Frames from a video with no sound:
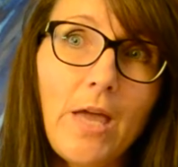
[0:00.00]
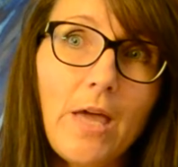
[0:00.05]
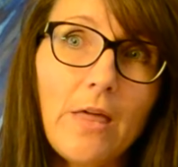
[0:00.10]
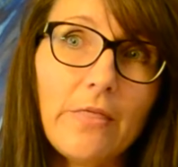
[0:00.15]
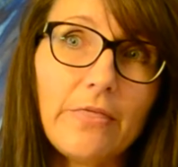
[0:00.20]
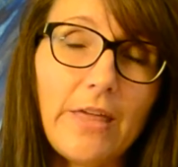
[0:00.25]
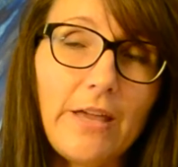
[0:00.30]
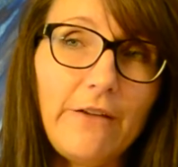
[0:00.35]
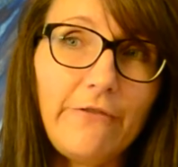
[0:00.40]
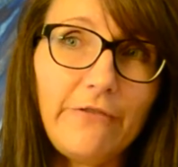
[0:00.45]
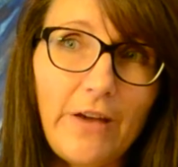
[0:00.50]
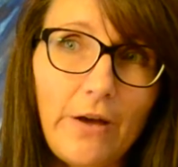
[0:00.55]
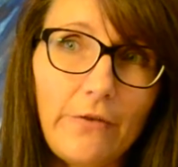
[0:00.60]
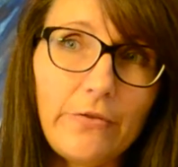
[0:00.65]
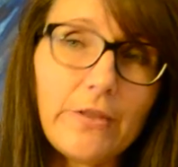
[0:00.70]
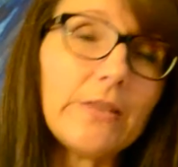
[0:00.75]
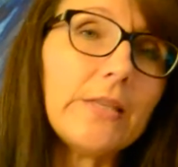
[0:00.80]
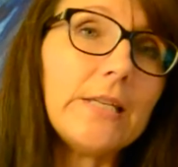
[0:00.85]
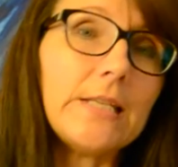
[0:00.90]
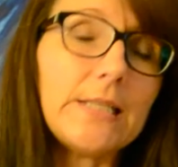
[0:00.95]
They found
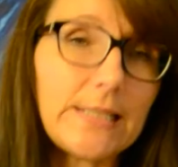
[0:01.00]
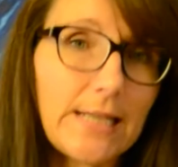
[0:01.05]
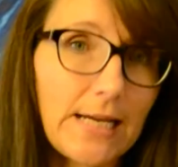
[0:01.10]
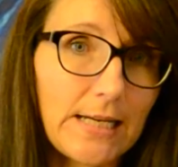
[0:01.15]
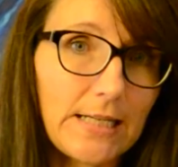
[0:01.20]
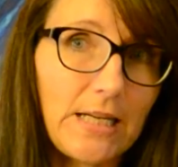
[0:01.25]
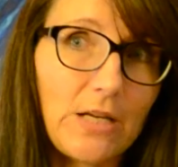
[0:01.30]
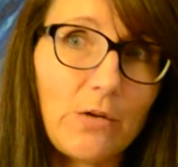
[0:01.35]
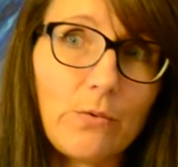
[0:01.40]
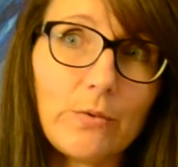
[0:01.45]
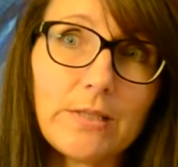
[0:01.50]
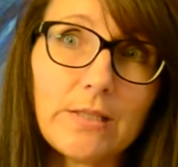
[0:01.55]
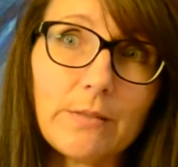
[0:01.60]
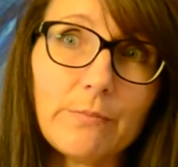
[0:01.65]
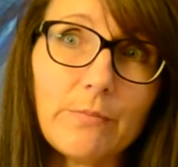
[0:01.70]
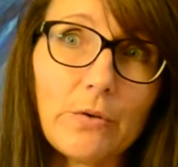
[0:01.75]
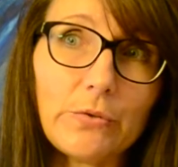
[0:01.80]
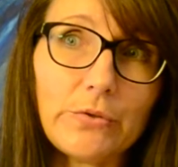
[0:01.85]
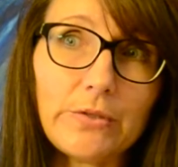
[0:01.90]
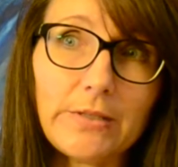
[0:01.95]
that this technique was the
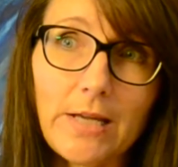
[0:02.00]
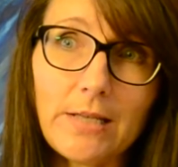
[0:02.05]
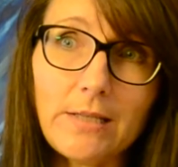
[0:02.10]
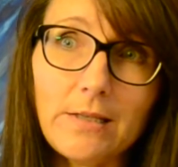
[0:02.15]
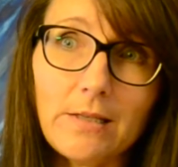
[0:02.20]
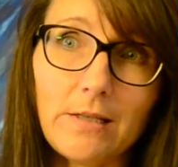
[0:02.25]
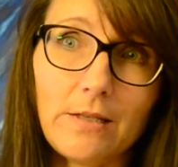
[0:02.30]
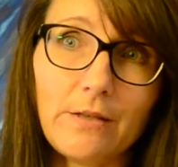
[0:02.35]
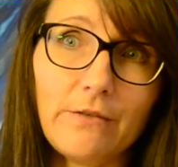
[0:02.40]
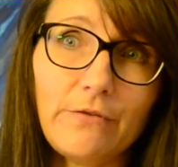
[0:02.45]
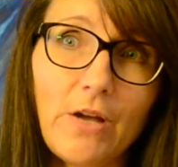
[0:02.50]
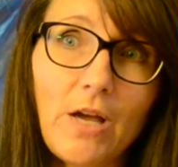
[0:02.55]
most sensitive